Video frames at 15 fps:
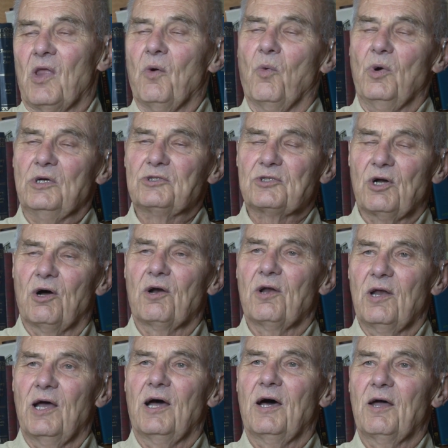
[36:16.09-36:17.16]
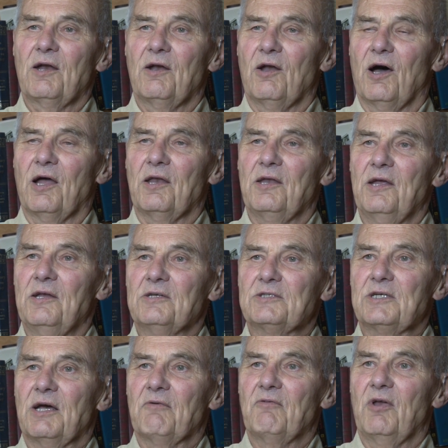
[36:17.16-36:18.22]
We started out in
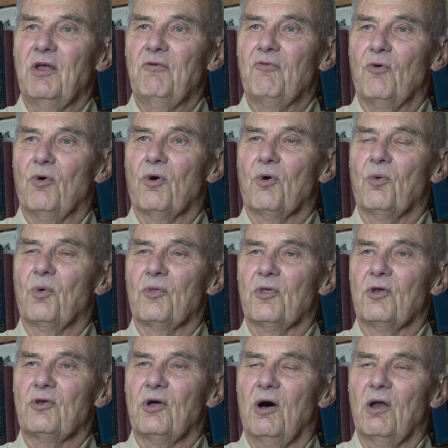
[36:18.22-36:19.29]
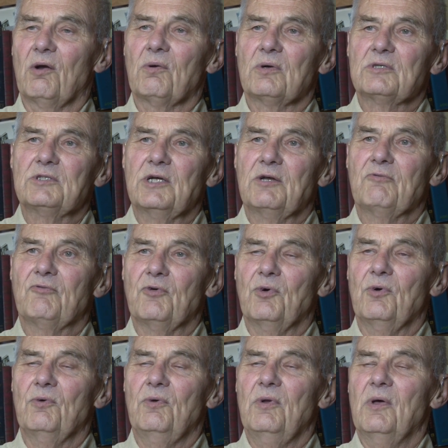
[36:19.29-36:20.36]
1974 with a tolerance in
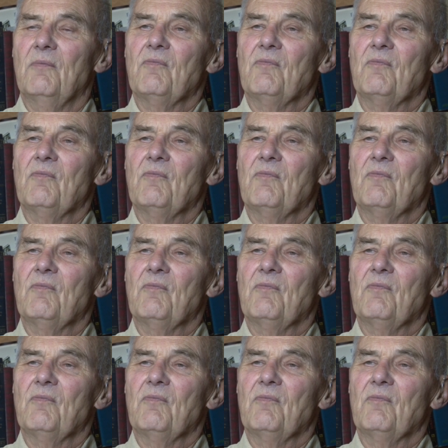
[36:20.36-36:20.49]
food